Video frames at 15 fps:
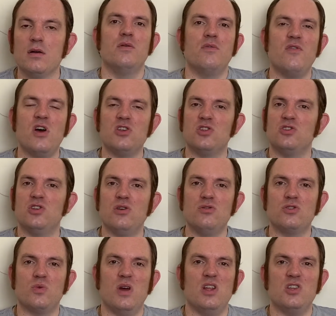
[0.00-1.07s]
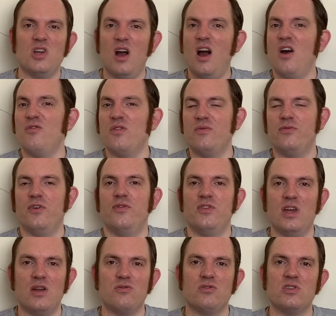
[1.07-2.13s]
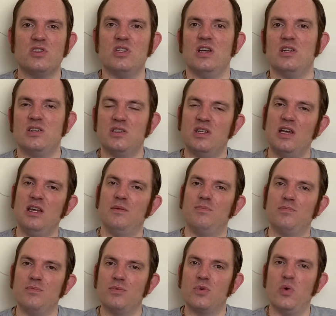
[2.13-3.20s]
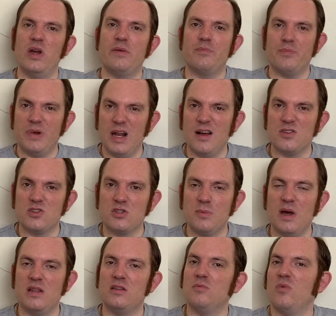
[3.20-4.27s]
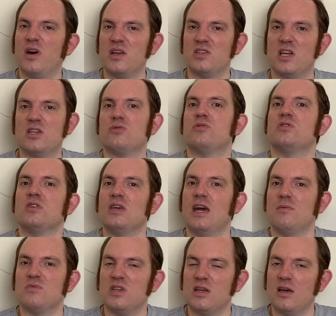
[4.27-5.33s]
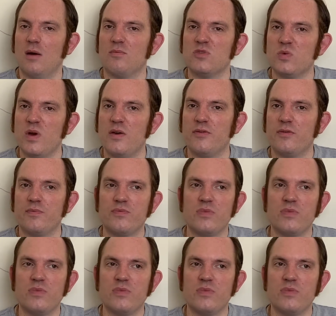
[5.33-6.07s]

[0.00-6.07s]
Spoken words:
The version 2 Switch, 150, 160 quid plus, depending what accessories and games it comes with.